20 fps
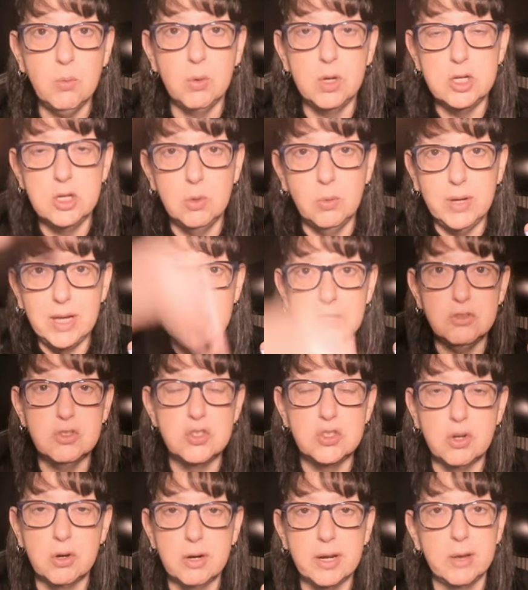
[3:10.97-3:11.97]
When you
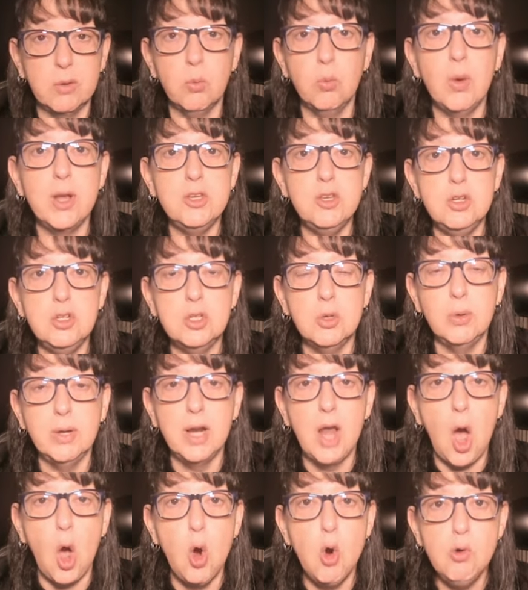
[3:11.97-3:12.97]
insert it, when you do
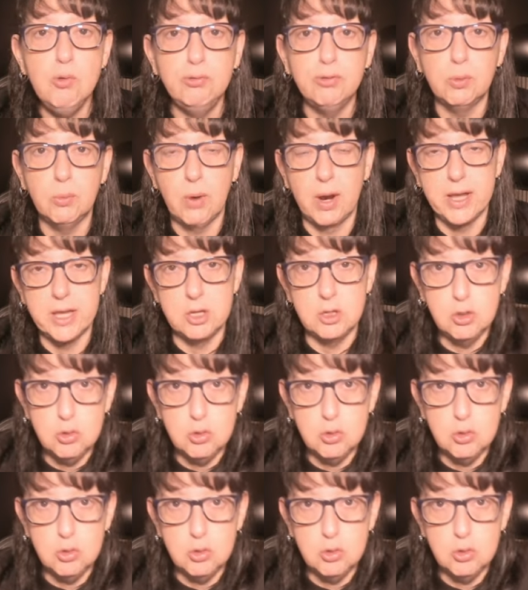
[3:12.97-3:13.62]
an overwrite,